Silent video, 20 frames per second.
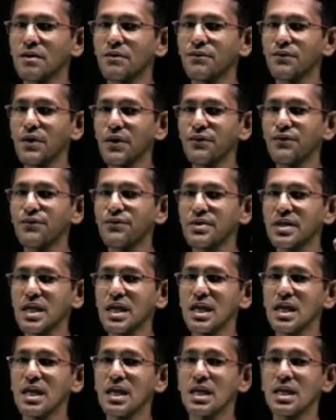
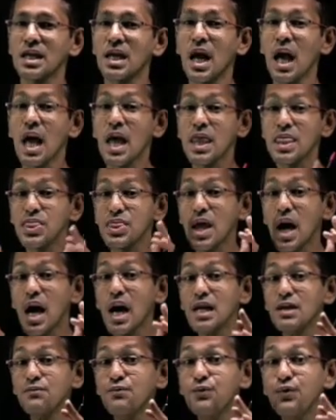15.
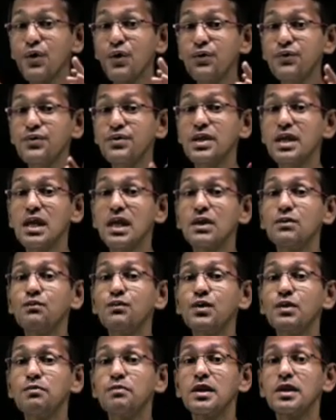That 15
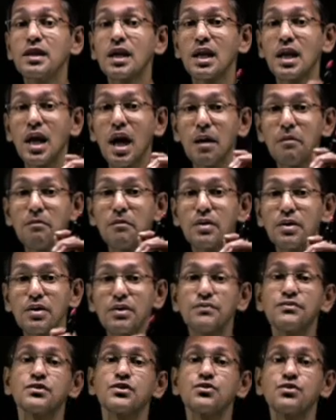would be the number
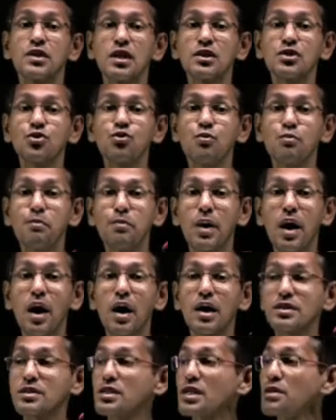of students who
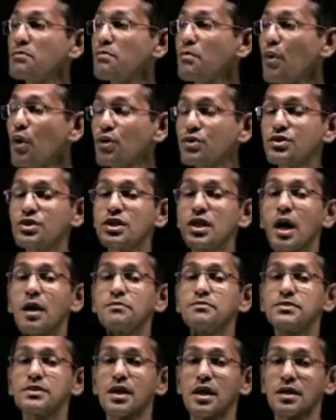passed in both
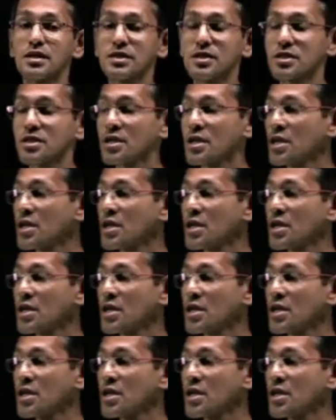subjects.